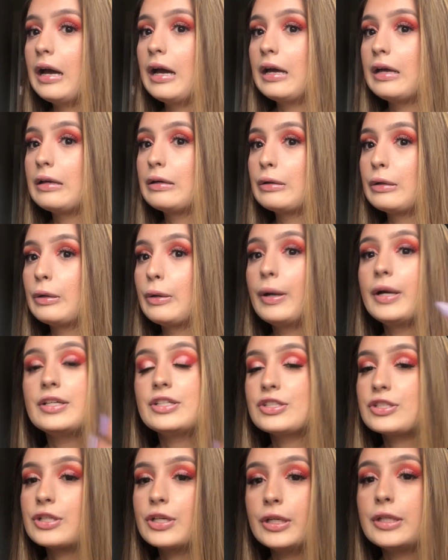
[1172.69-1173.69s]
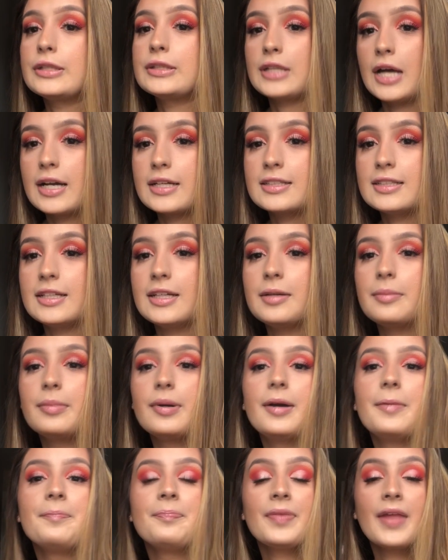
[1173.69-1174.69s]
I don't know, I just couldn't talk today,
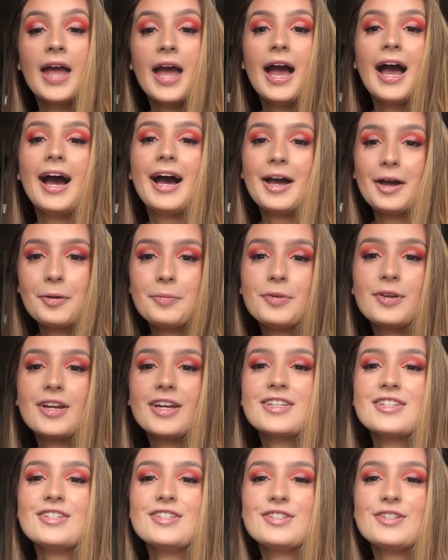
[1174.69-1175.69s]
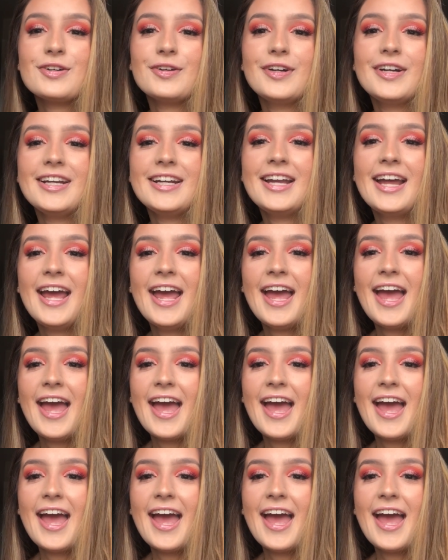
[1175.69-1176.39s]
but I hope you guys enjoyed,